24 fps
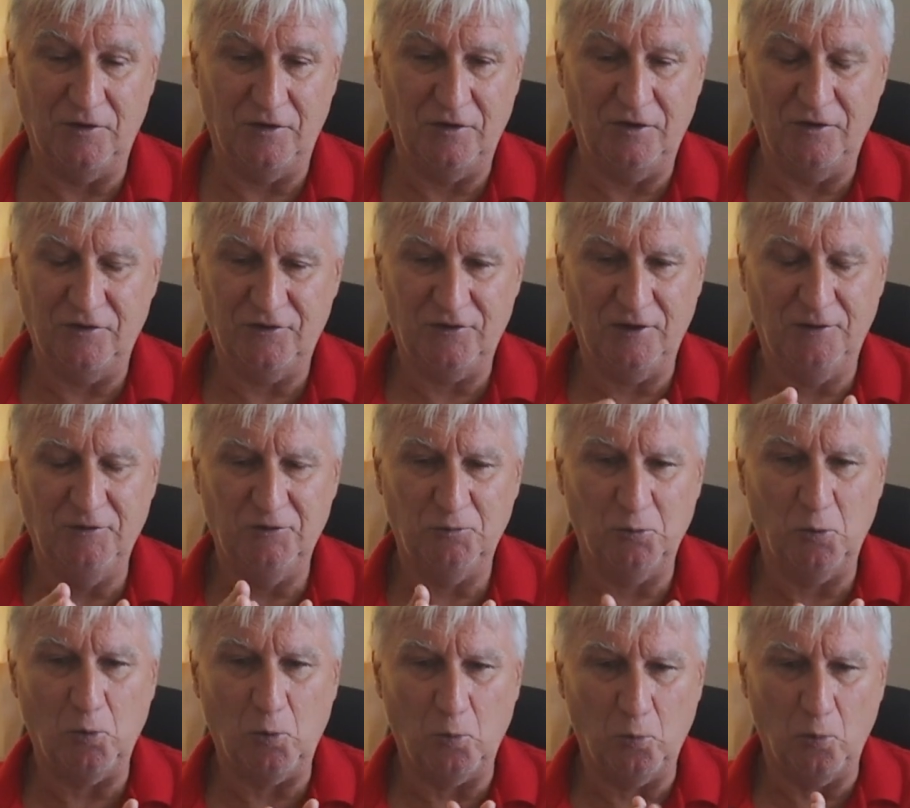It seems
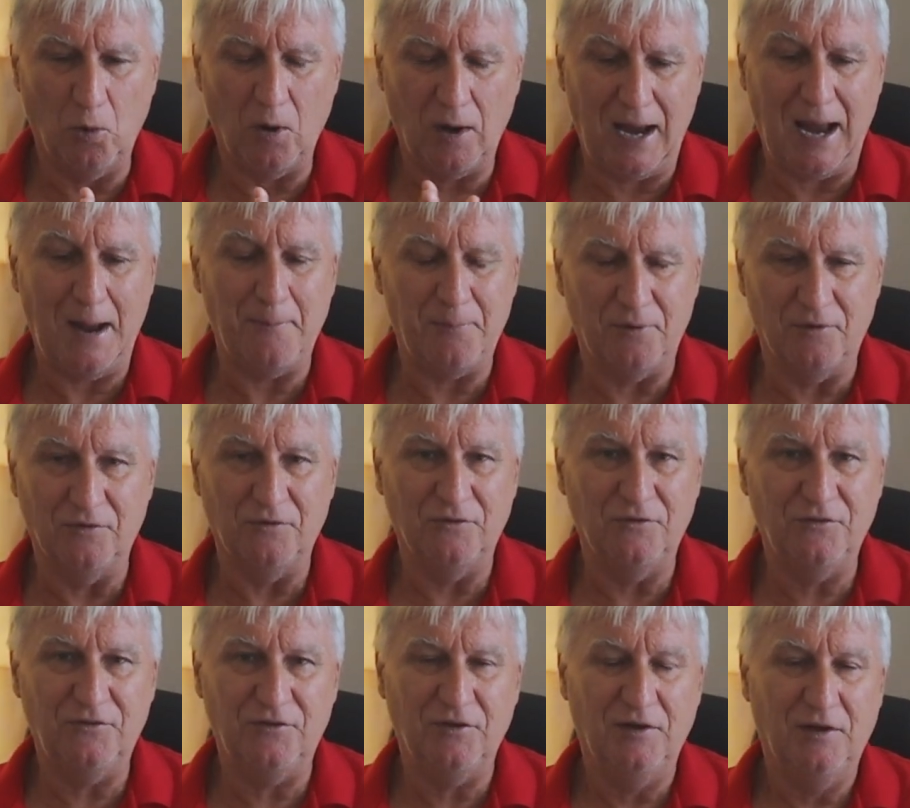what
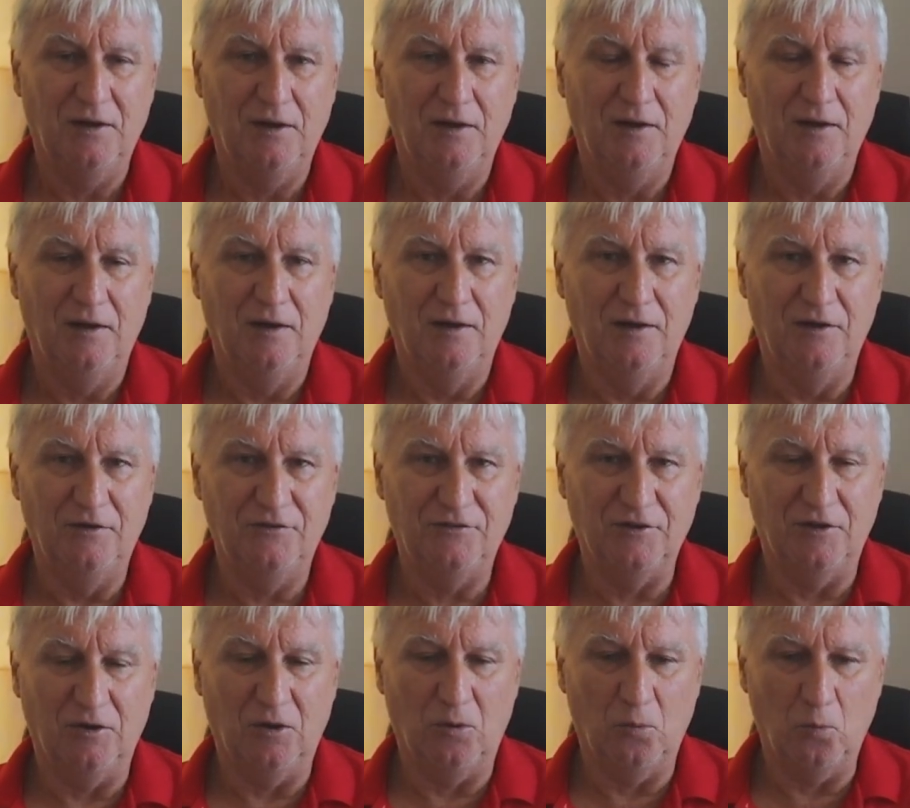happens
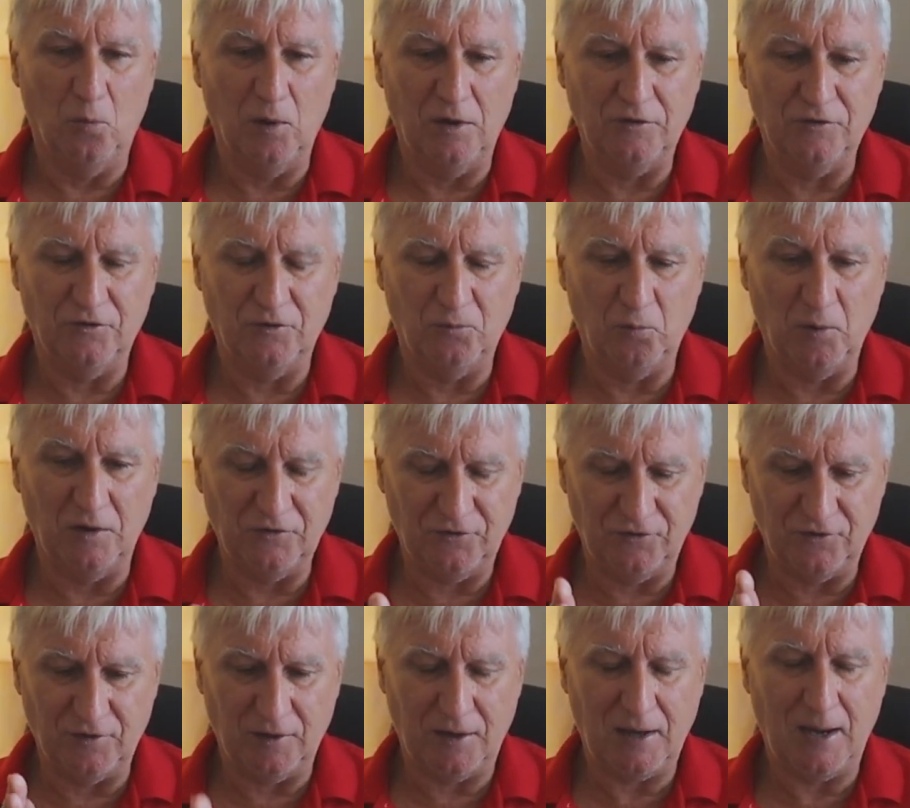is that
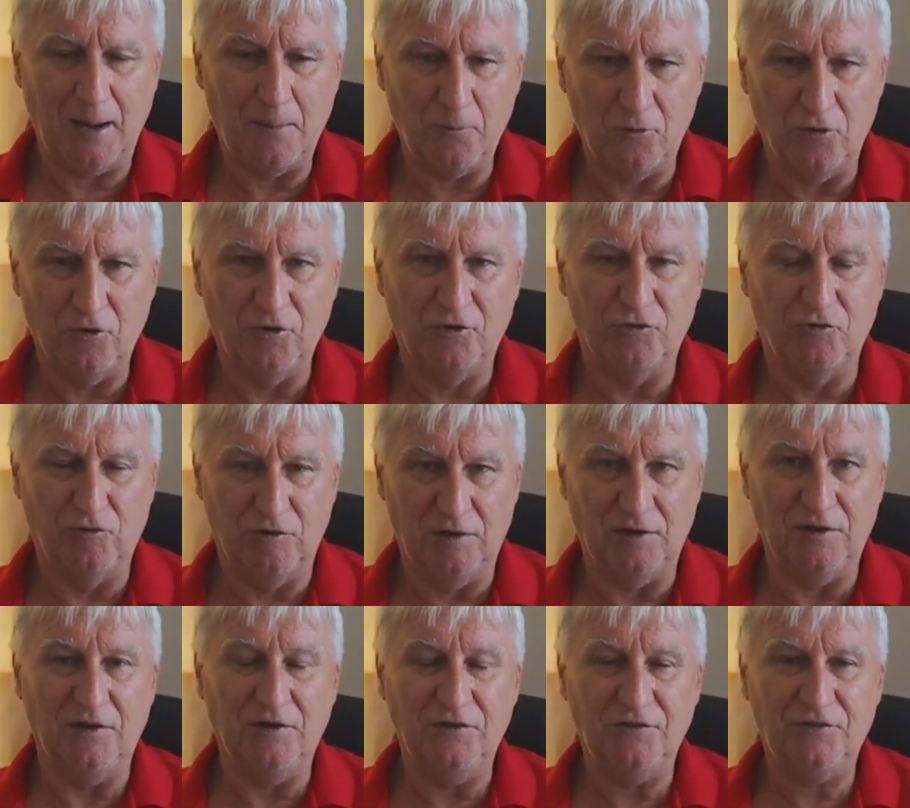once a camera is
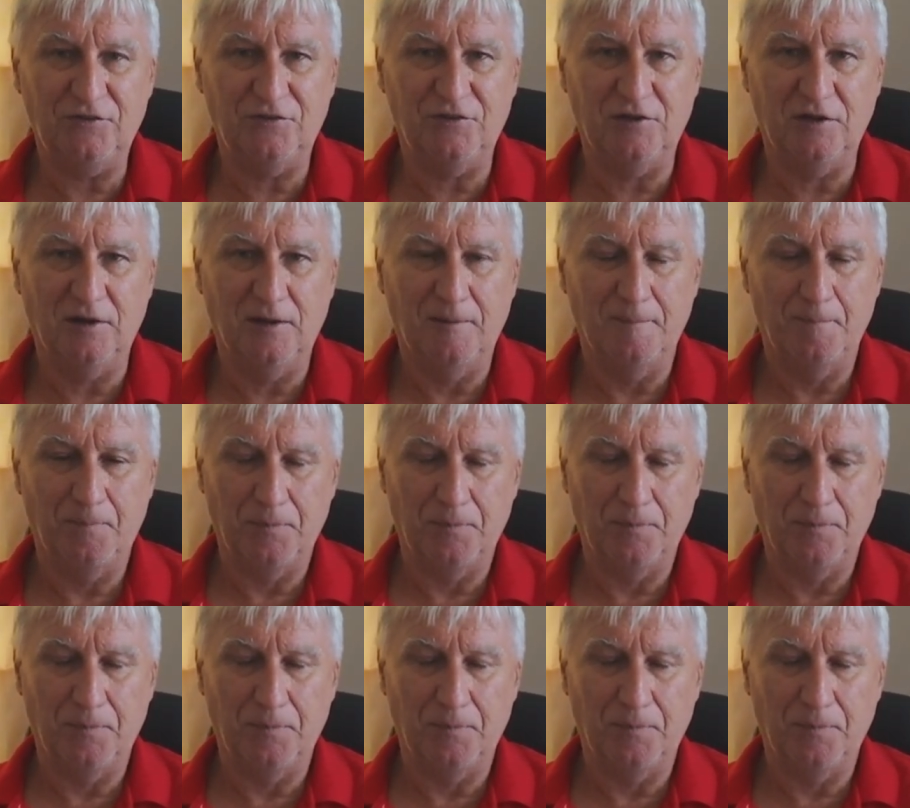released,